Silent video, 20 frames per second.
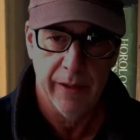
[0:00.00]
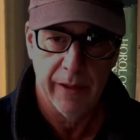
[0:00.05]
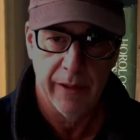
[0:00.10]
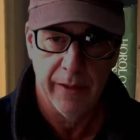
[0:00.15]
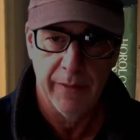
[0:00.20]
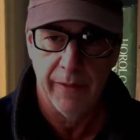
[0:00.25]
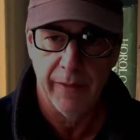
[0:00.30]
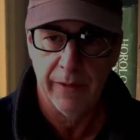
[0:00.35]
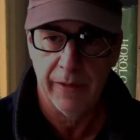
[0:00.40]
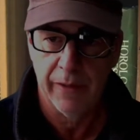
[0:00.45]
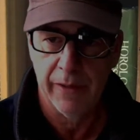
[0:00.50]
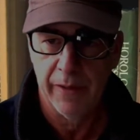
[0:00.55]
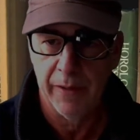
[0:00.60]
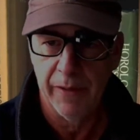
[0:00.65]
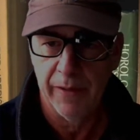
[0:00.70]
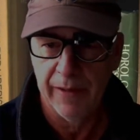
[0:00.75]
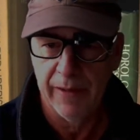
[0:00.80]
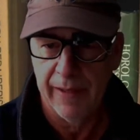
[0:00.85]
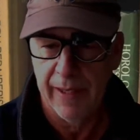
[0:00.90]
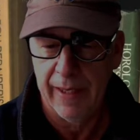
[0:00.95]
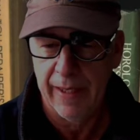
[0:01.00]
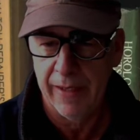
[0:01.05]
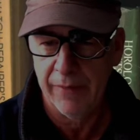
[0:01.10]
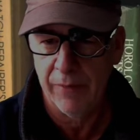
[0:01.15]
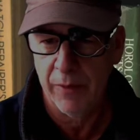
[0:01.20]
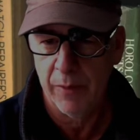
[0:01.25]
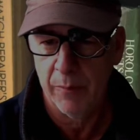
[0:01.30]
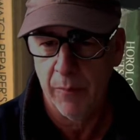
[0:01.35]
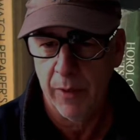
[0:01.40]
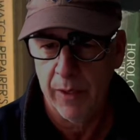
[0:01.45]
I think the length of
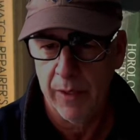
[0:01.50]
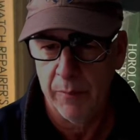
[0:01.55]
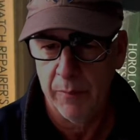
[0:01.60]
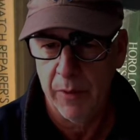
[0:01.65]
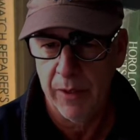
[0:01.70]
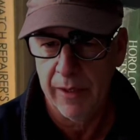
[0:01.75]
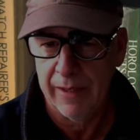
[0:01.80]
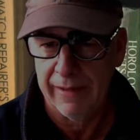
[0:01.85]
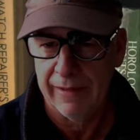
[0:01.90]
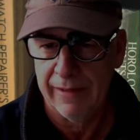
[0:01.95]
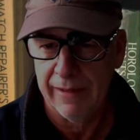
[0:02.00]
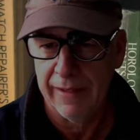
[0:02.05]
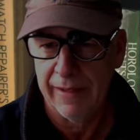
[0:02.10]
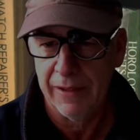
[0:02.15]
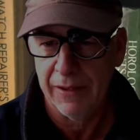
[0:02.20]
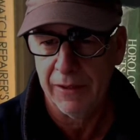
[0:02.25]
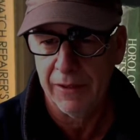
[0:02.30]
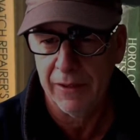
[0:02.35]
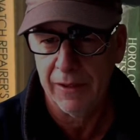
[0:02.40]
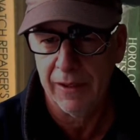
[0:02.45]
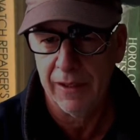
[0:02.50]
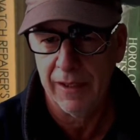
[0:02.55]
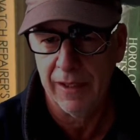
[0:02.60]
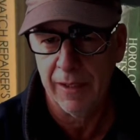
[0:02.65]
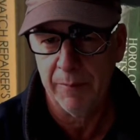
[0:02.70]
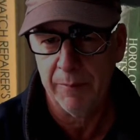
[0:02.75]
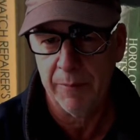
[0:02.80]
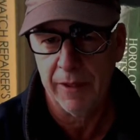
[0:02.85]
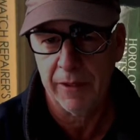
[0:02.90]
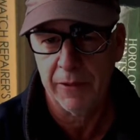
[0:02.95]
it might be a little long.
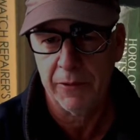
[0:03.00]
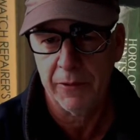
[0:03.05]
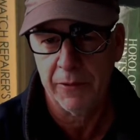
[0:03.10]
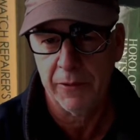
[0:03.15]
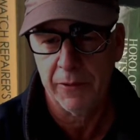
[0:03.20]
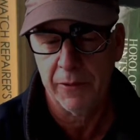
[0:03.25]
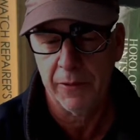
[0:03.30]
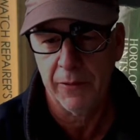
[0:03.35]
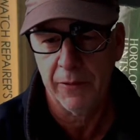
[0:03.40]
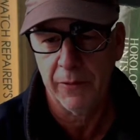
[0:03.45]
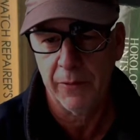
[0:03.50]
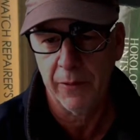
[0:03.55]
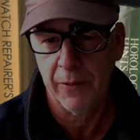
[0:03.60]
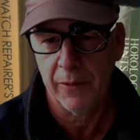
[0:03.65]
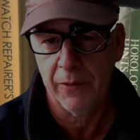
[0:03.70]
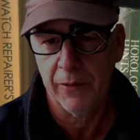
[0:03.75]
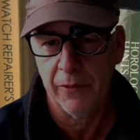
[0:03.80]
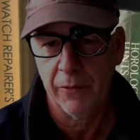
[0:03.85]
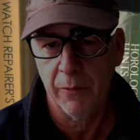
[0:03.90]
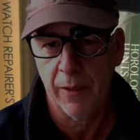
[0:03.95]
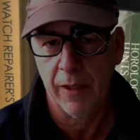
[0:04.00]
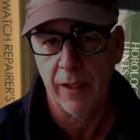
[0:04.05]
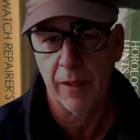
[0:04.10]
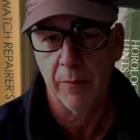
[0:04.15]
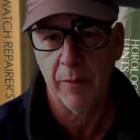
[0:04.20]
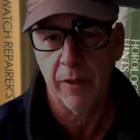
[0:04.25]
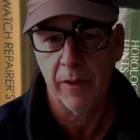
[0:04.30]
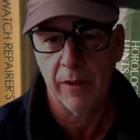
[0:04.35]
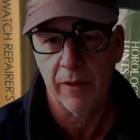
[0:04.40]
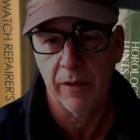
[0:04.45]
I'm not sure. So I just
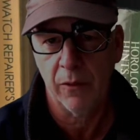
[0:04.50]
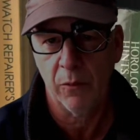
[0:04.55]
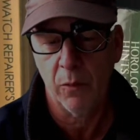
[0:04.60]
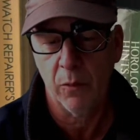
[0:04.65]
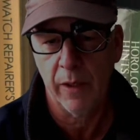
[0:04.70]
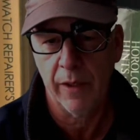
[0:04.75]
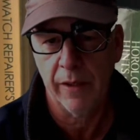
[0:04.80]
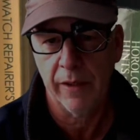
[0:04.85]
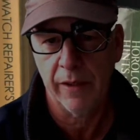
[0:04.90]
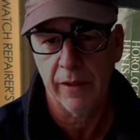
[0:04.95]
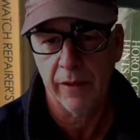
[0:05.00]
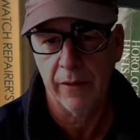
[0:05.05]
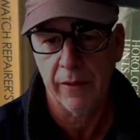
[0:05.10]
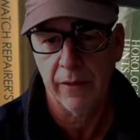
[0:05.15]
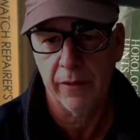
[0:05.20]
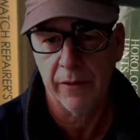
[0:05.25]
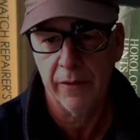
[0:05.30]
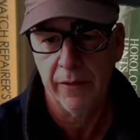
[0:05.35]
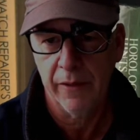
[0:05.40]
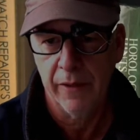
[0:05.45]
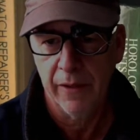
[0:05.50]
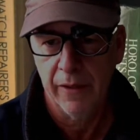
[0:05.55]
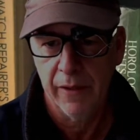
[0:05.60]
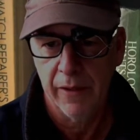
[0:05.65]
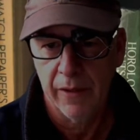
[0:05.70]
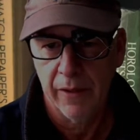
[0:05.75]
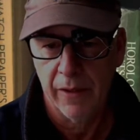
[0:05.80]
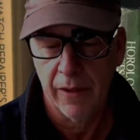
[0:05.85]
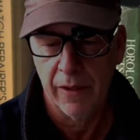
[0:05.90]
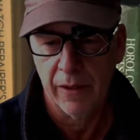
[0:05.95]
recommend not winding it all
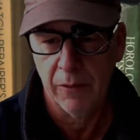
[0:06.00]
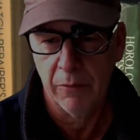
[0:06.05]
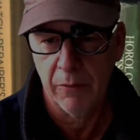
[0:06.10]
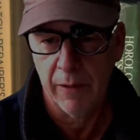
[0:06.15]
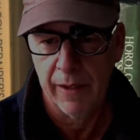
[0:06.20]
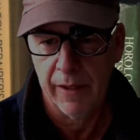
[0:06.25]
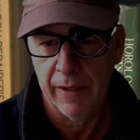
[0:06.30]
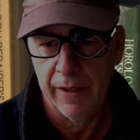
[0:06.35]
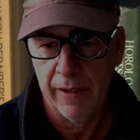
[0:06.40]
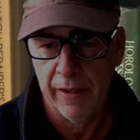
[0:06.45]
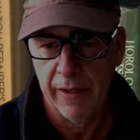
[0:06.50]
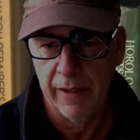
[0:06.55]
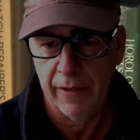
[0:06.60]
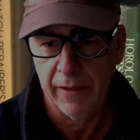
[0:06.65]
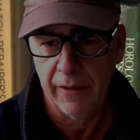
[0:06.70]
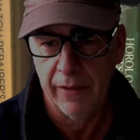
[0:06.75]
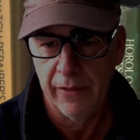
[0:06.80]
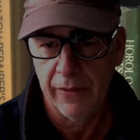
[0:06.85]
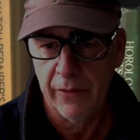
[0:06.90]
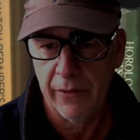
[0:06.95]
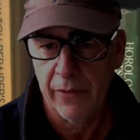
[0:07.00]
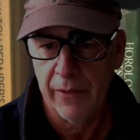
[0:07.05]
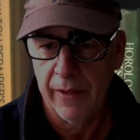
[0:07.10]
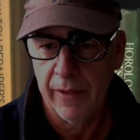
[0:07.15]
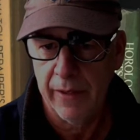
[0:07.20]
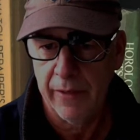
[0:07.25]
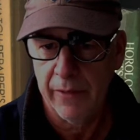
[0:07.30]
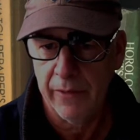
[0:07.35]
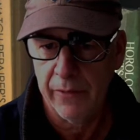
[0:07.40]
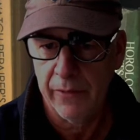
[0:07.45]
all the way to the end because the
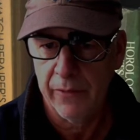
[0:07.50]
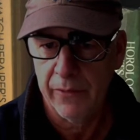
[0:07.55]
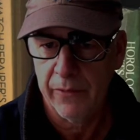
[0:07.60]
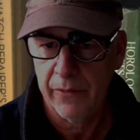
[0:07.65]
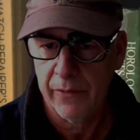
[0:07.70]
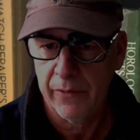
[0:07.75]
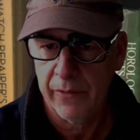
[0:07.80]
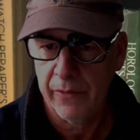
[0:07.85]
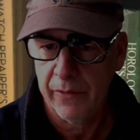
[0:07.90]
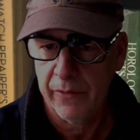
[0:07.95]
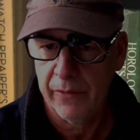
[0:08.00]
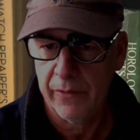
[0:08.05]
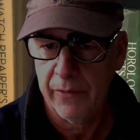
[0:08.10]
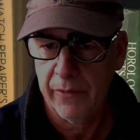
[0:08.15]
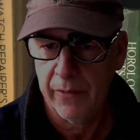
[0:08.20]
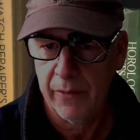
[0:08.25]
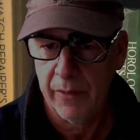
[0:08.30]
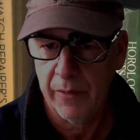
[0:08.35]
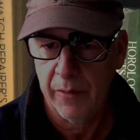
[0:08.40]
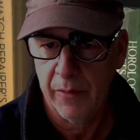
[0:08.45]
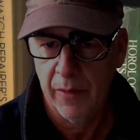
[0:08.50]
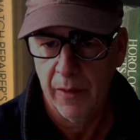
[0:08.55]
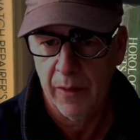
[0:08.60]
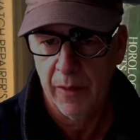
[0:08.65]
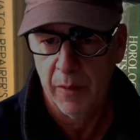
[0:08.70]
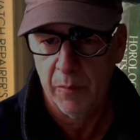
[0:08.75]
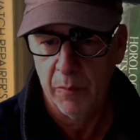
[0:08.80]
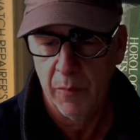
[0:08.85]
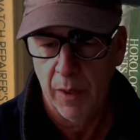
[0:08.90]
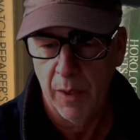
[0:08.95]
length is is uh,
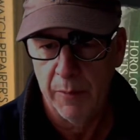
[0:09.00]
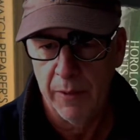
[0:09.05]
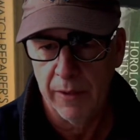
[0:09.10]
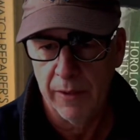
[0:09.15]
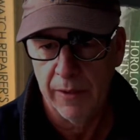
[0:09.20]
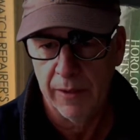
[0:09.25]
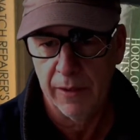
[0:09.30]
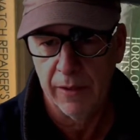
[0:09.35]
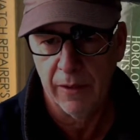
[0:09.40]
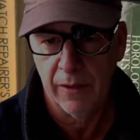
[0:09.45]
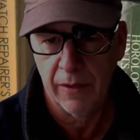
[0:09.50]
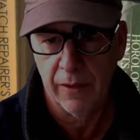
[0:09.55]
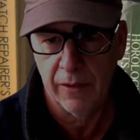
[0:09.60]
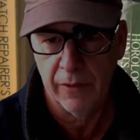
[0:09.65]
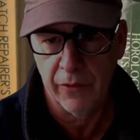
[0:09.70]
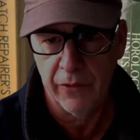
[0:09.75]
probably a little long.